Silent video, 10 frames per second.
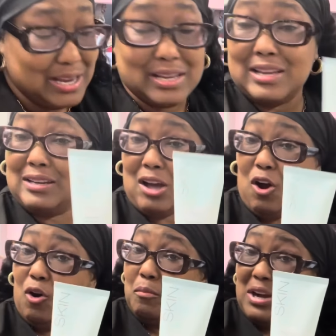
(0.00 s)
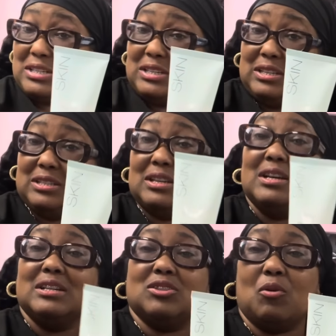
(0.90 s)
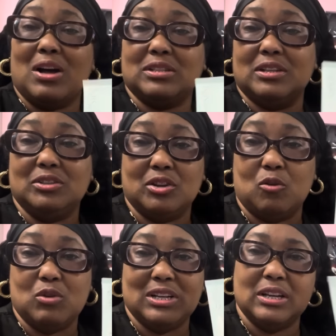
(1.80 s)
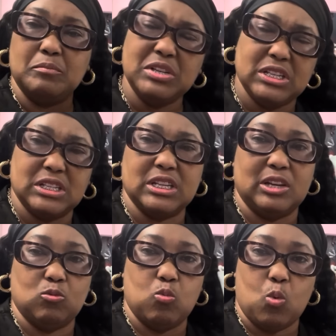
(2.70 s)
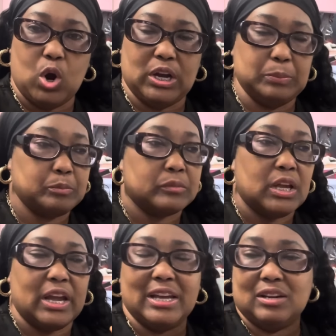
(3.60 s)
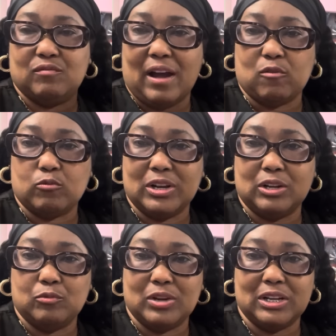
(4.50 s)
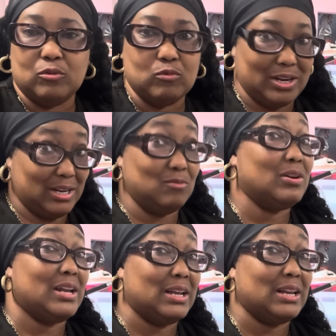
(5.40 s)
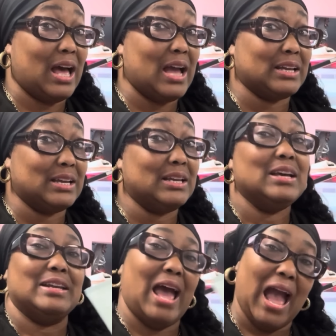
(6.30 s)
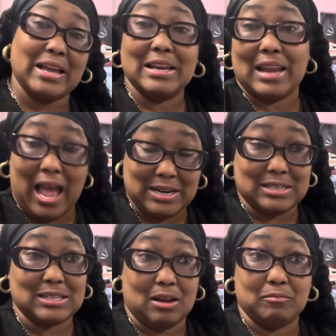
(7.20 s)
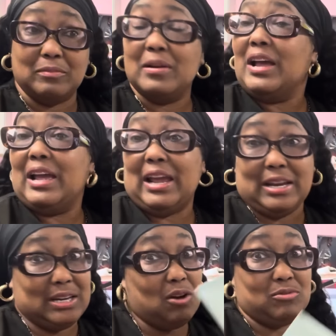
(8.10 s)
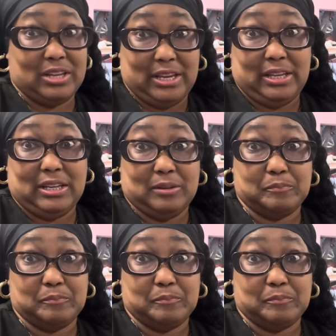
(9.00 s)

getting a whole bunch of this. So I said, you know what? Let me just get one. And if I really, really, really, really like it, now I can like some and don't get it.